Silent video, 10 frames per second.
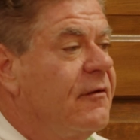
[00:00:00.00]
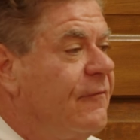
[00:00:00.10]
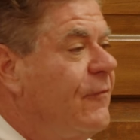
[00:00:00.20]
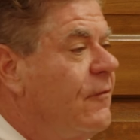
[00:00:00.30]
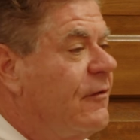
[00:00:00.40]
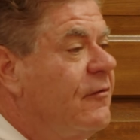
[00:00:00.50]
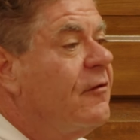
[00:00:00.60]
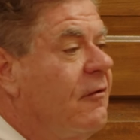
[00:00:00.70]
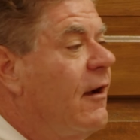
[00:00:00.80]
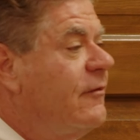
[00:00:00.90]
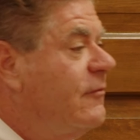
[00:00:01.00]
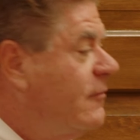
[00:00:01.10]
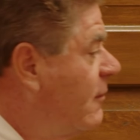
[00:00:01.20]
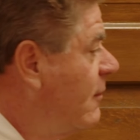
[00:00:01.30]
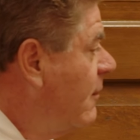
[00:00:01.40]
converted to Christ.
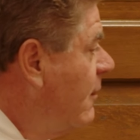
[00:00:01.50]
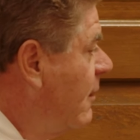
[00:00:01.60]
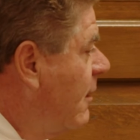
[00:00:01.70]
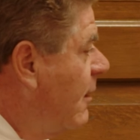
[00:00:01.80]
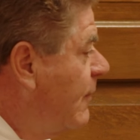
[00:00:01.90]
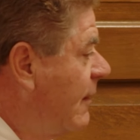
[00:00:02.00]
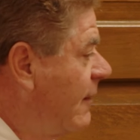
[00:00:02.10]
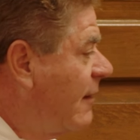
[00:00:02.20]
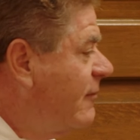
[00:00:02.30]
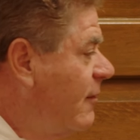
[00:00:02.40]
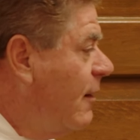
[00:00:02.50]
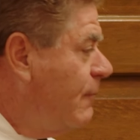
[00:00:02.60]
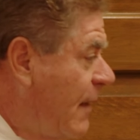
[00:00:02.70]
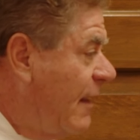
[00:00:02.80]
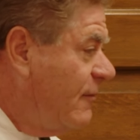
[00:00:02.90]
I mean, that's
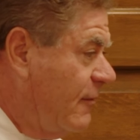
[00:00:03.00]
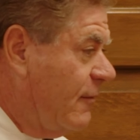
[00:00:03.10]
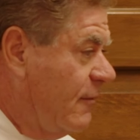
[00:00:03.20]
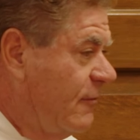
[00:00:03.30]
amazing.